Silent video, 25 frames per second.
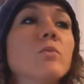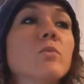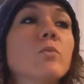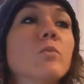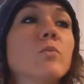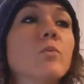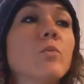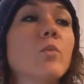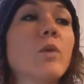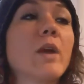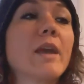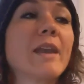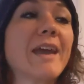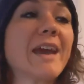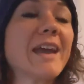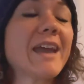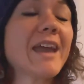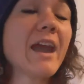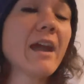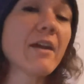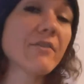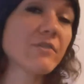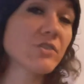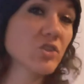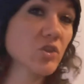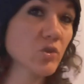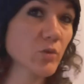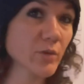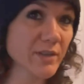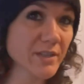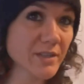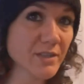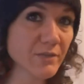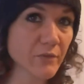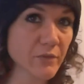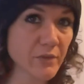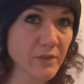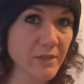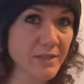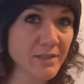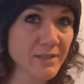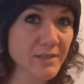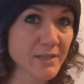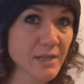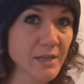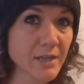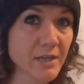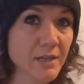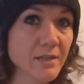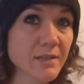when I have a choice for these
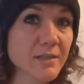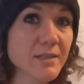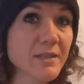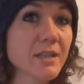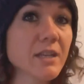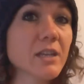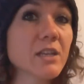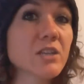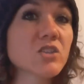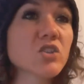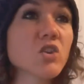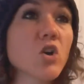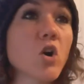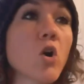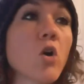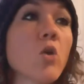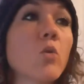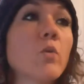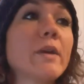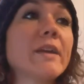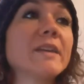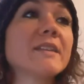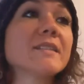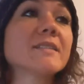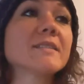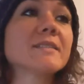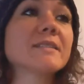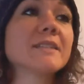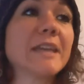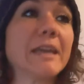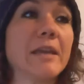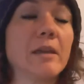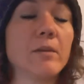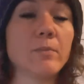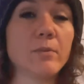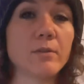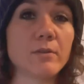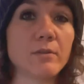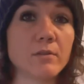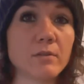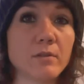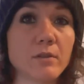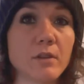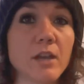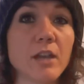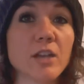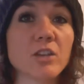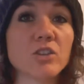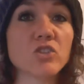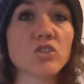things is always tape.
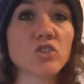and